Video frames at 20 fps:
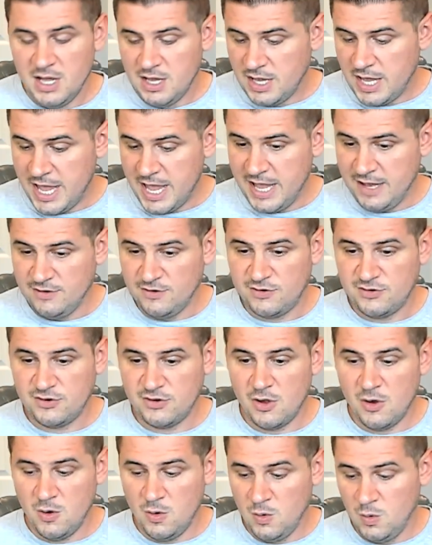And
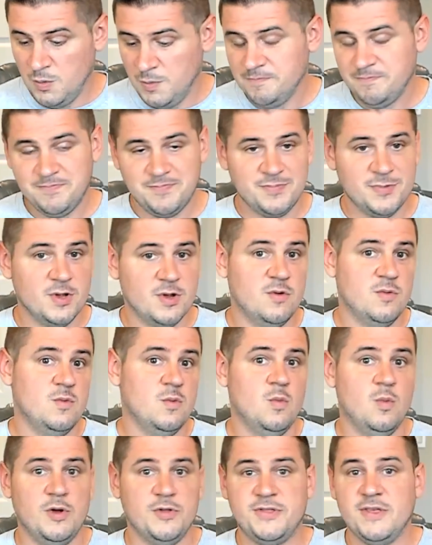so
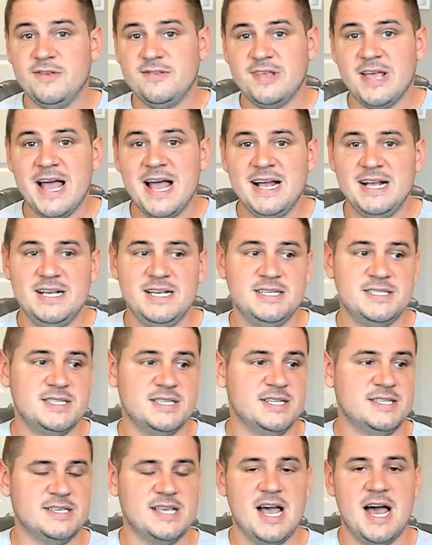what this has,
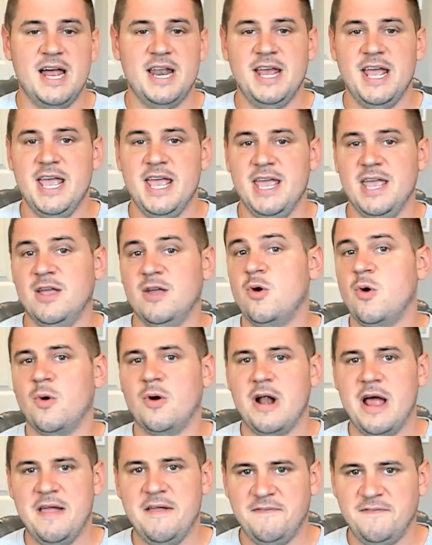it's got a Core
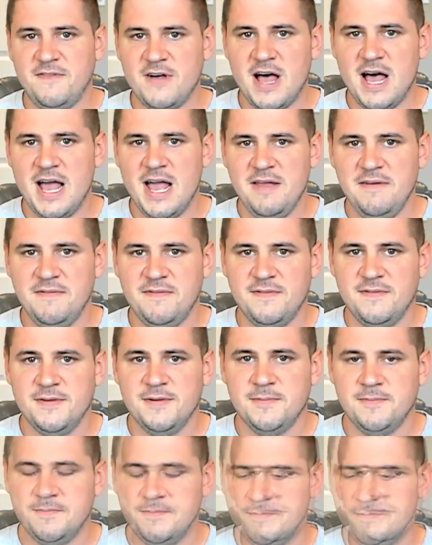i5,
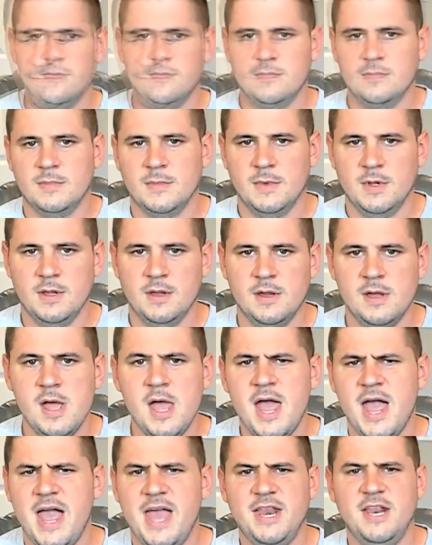
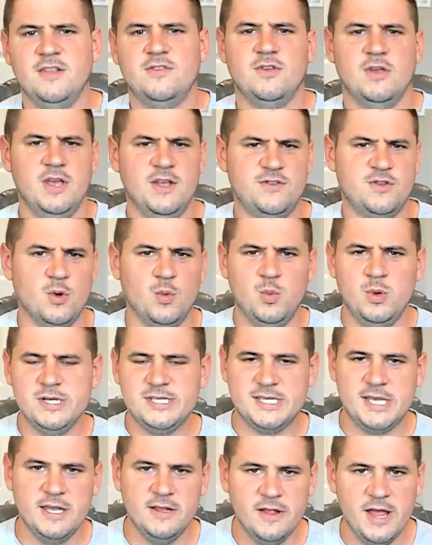and it's a
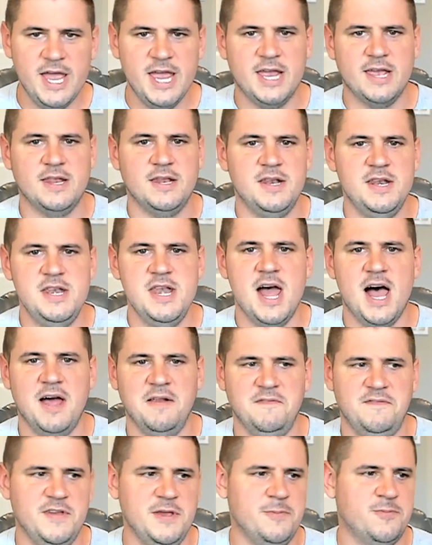Whiskey Lake
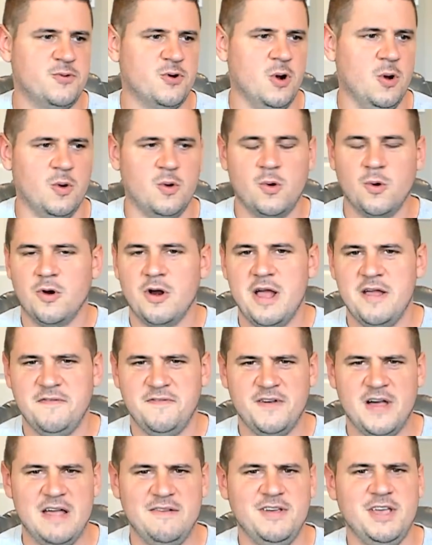non-V-Pro Core i5
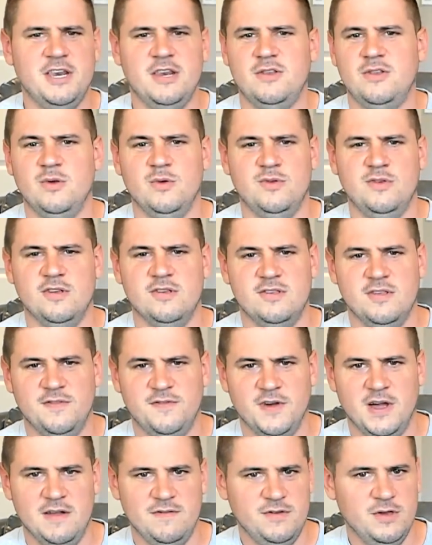
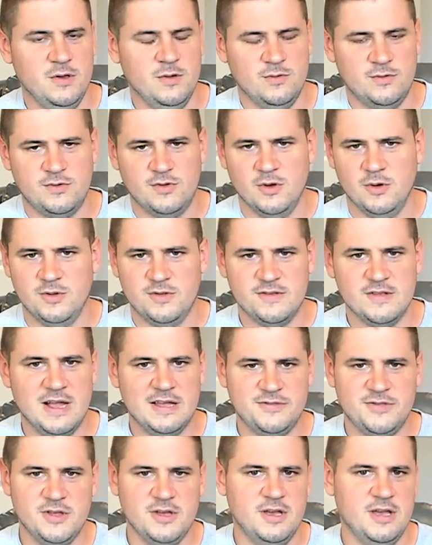8265U. So it's not the